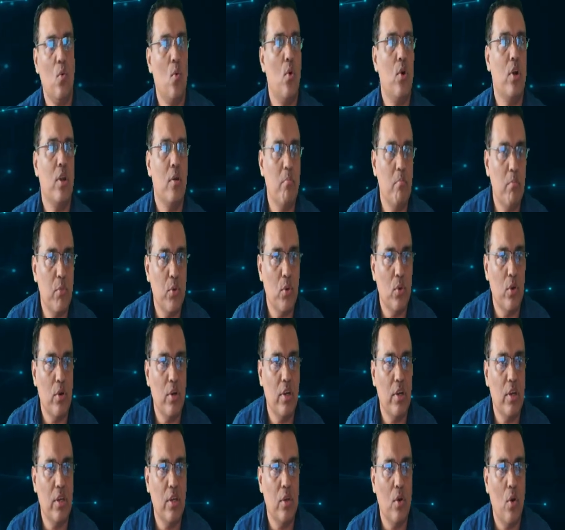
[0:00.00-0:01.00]
node
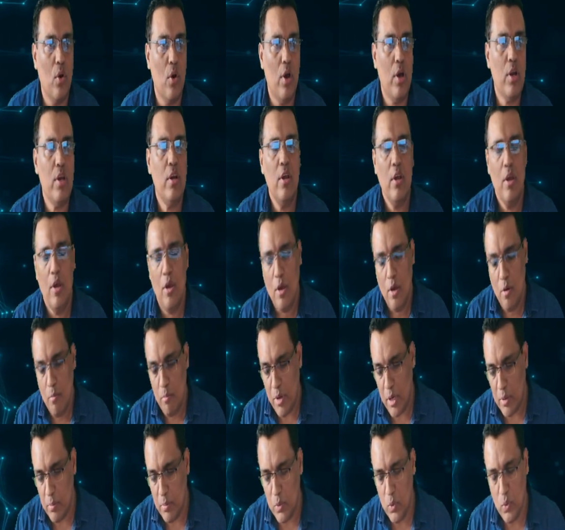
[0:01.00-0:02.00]
impurity or
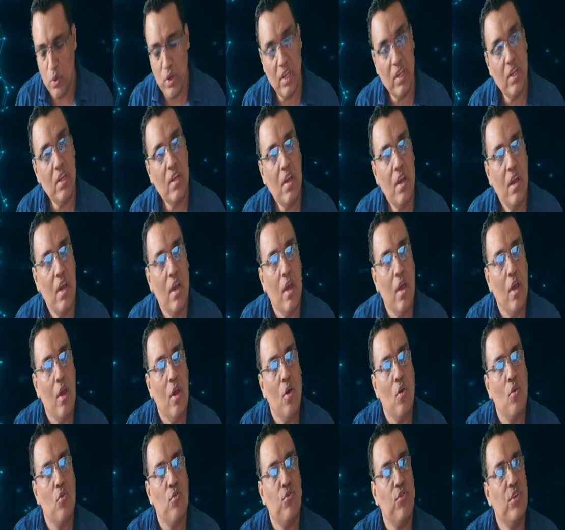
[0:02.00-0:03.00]
permuting
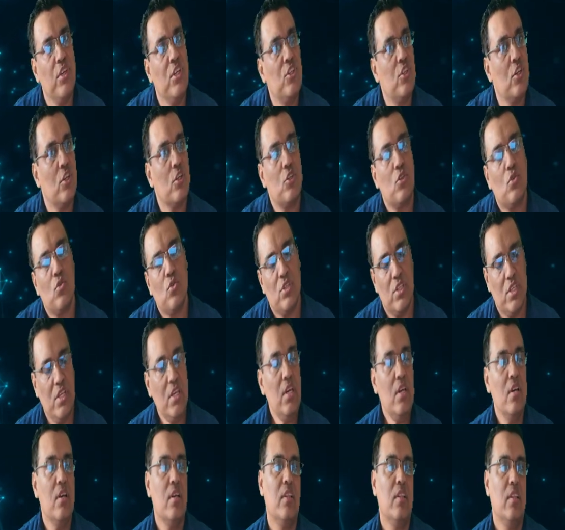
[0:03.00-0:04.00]
features to
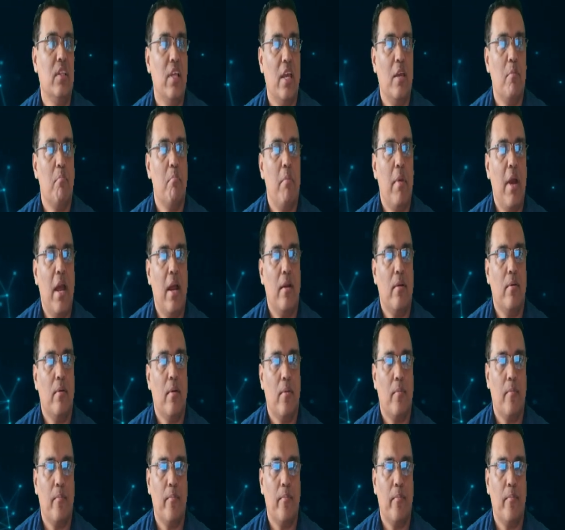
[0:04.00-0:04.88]
see the impact.